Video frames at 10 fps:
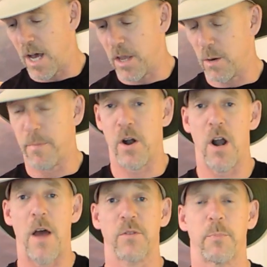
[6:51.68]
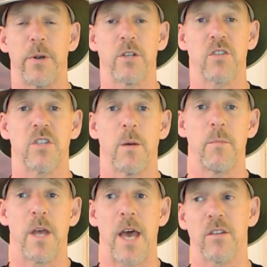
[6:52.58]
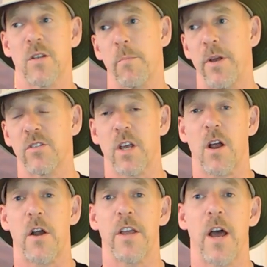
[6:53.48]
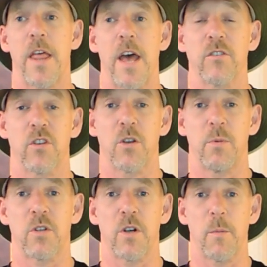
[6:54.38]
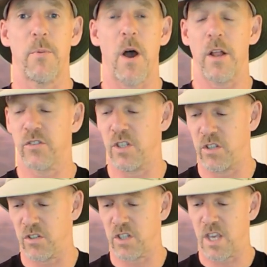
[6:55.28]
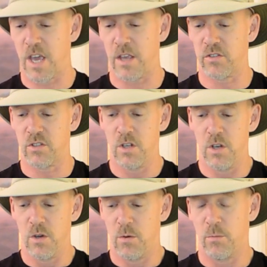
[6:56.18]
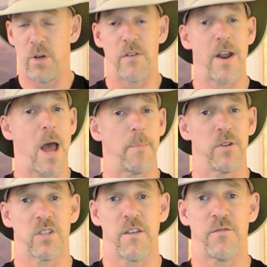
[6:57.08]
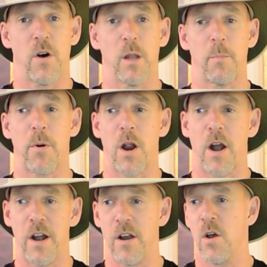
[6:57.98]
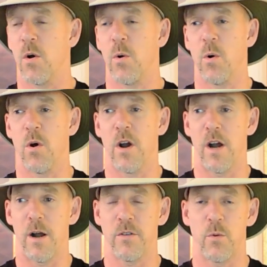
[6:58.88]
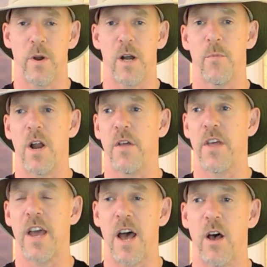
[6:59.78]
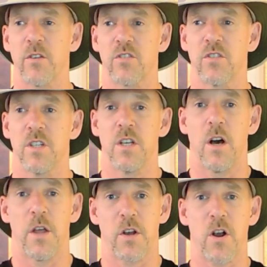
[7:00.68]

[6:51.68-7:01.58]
you're better off to purchase them at some place like REI that has a good return policy, just in case whatever happens, they fall apart, or you wear them around the house on the